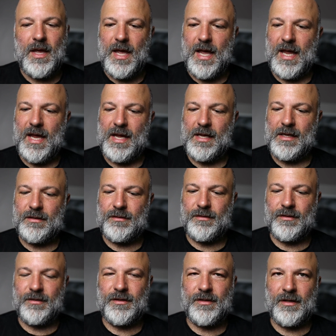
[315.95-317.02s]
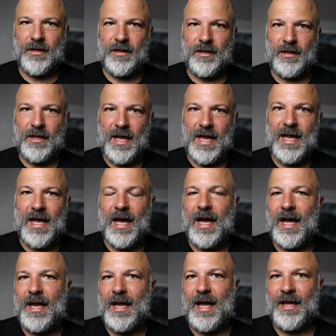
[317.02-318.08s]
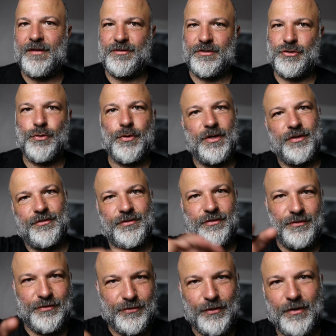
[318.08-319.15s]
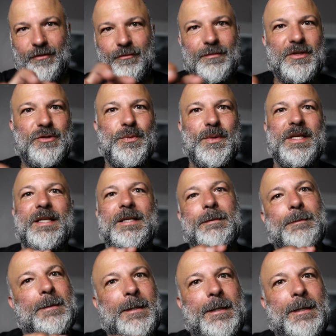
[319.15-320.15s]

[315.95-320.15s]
And the AI has a choice sort of between